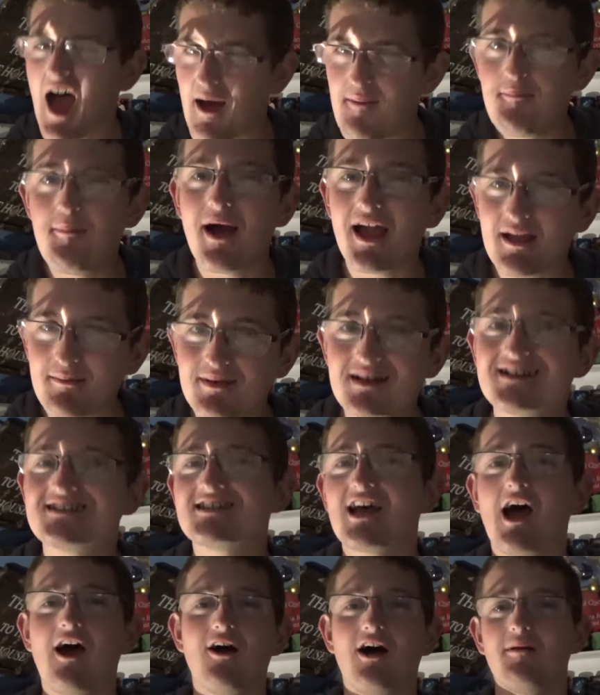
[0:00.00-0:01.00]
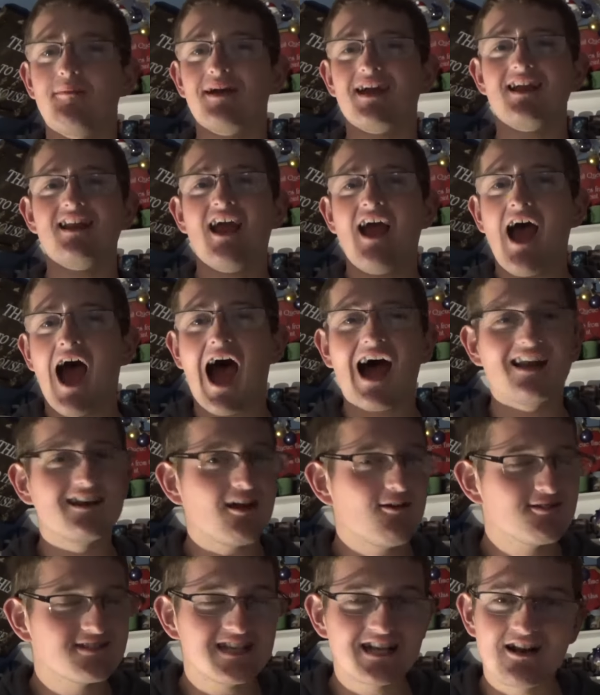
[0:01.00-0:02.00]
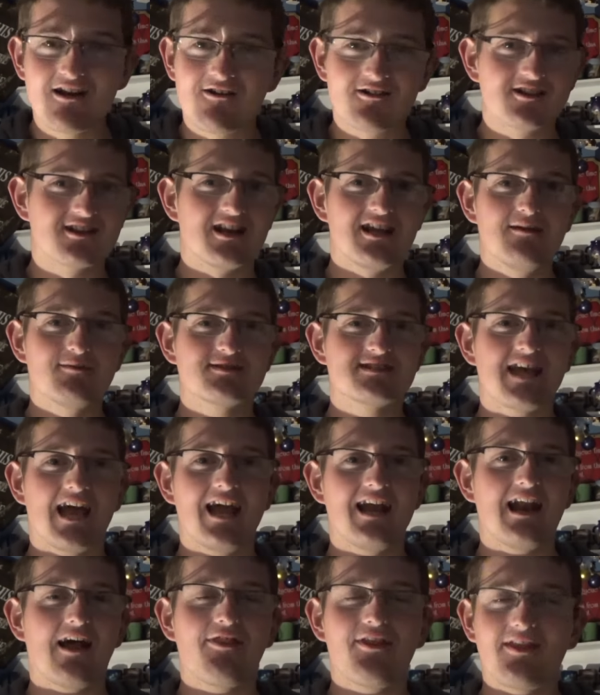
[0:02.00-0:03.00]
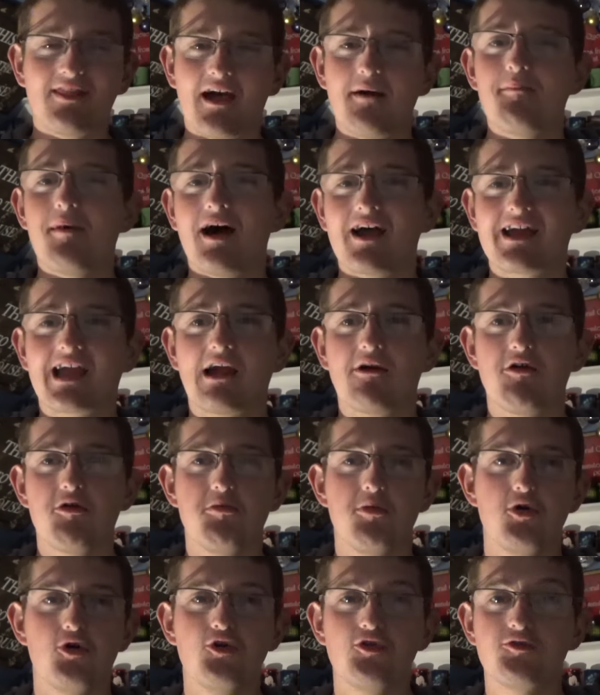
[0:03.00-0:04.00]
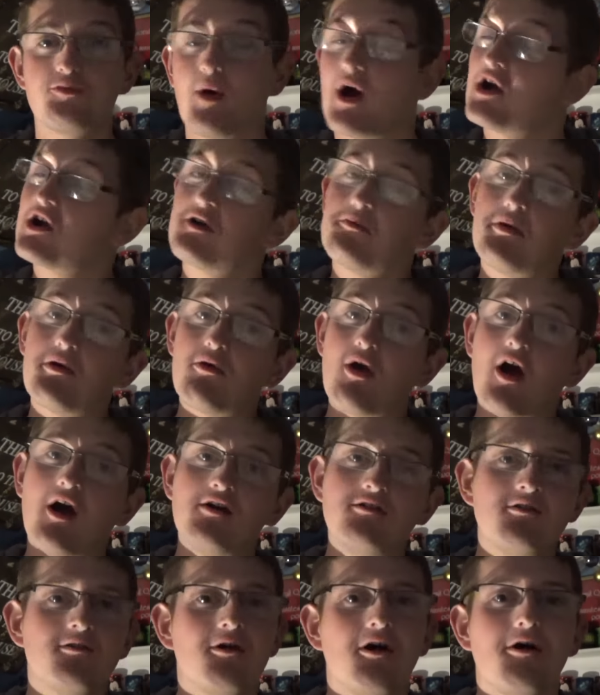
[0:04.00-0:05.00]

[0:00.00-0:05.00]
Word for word: Maybe so. I mean, I don't see Logs Leap staying. I think that might get removed, but I could be wrong